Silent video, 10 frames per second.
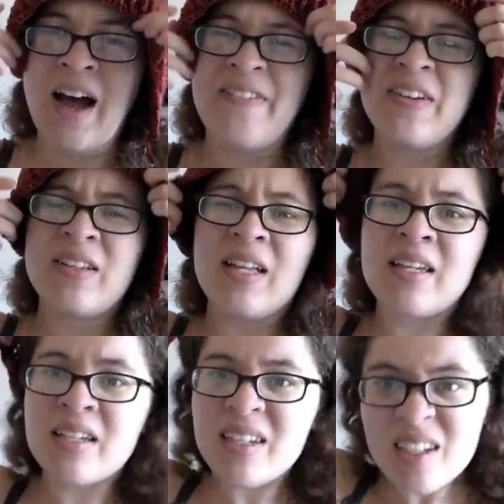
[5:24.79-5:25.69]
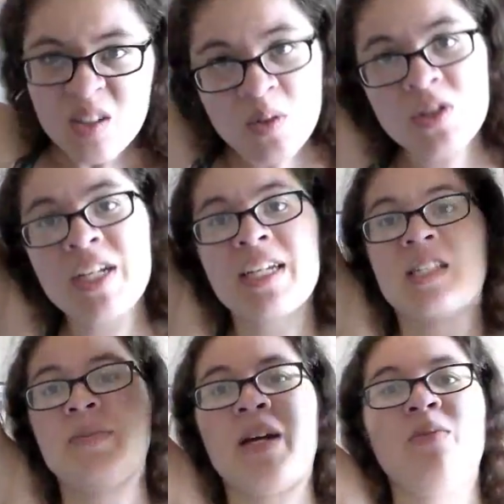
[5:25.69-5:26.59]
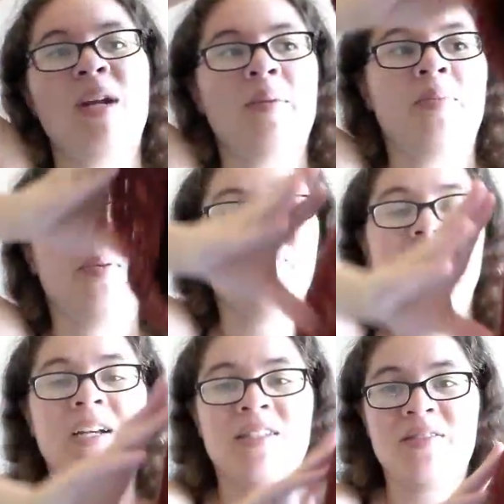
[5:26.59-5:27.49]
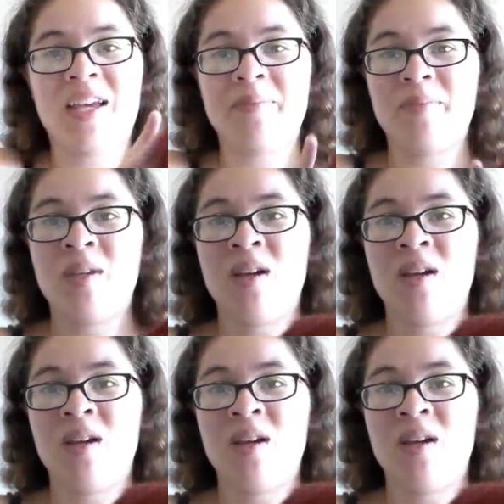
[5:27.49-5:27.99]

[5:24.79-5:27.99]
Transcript: feel like crochet gets a bad rep because of that.